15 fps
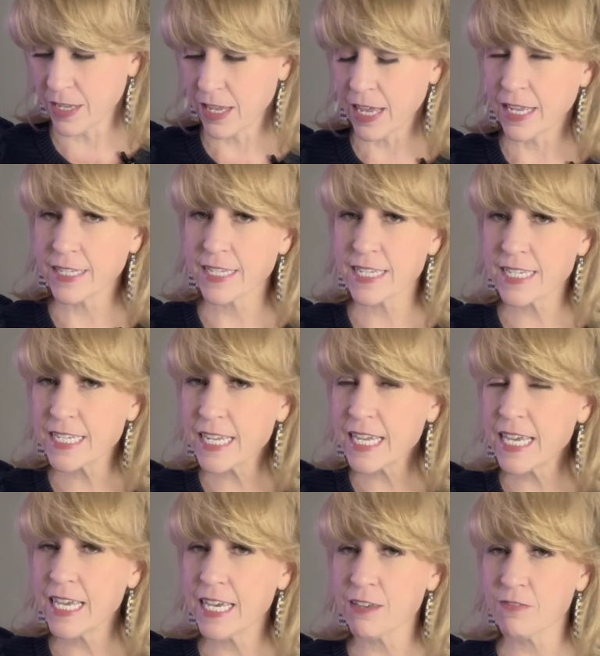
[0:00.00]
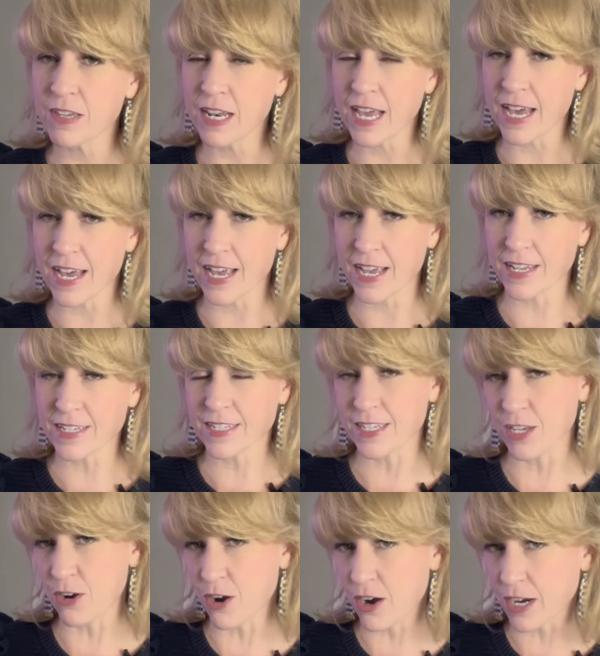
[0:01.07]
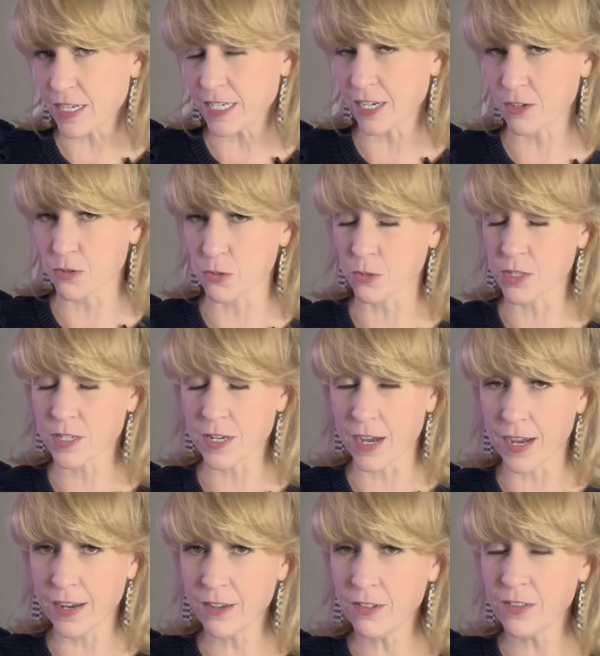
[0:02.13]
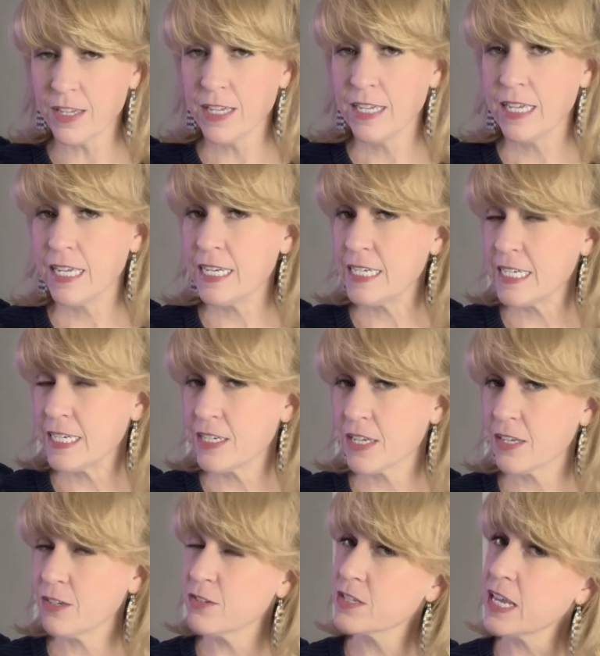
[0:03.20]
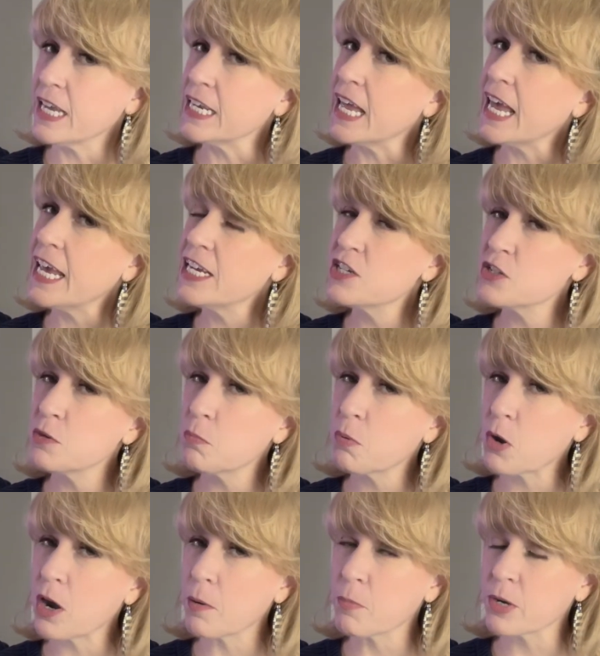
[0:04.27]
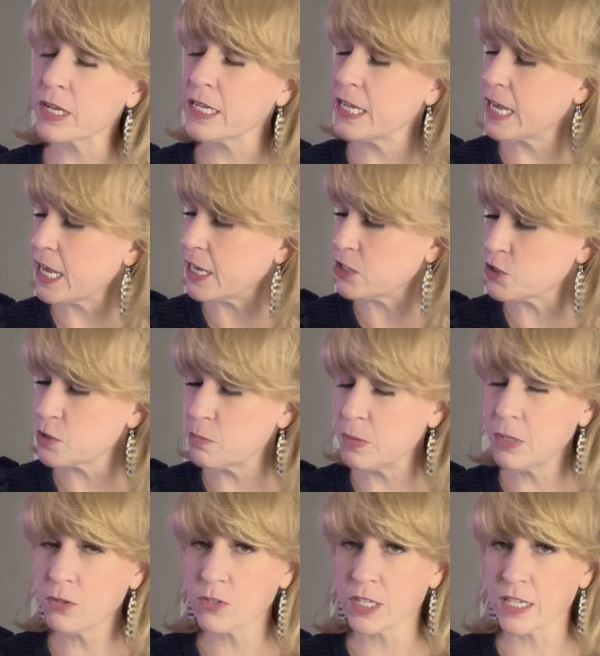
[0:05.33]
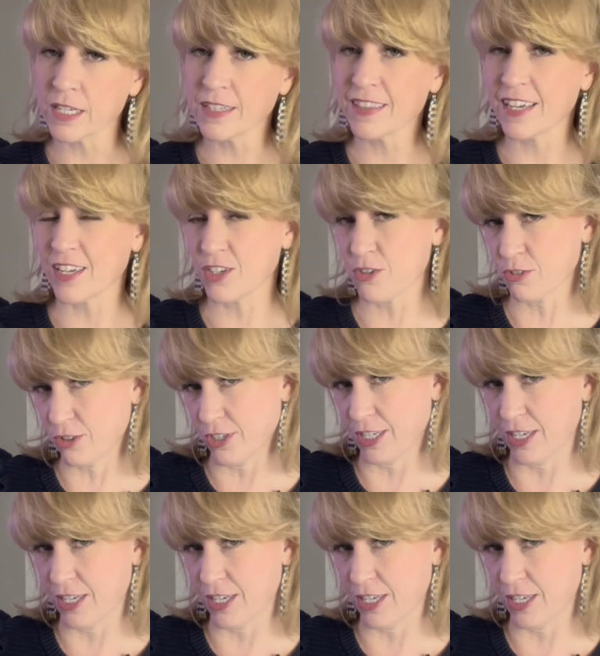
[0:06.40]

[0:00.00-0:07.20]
and see if it has the architectural style and details and age of the property, age of the building that you're looking